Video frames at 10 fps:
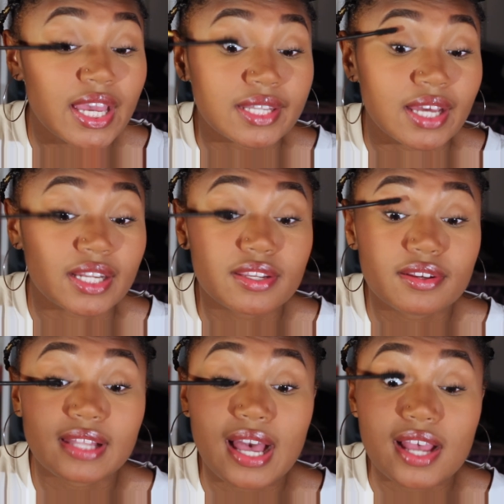and out of
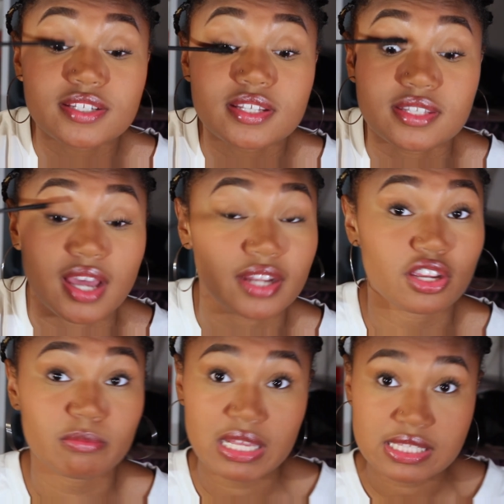your lashes and out of
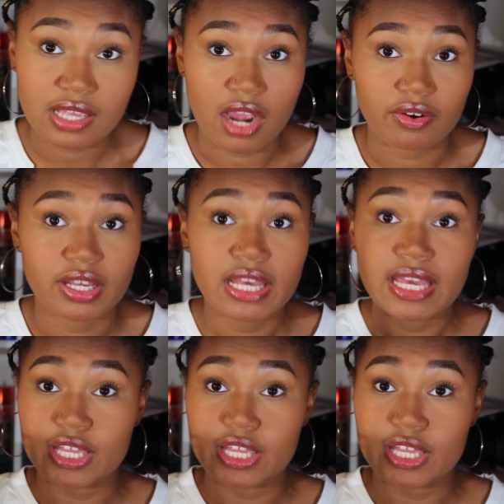your mascara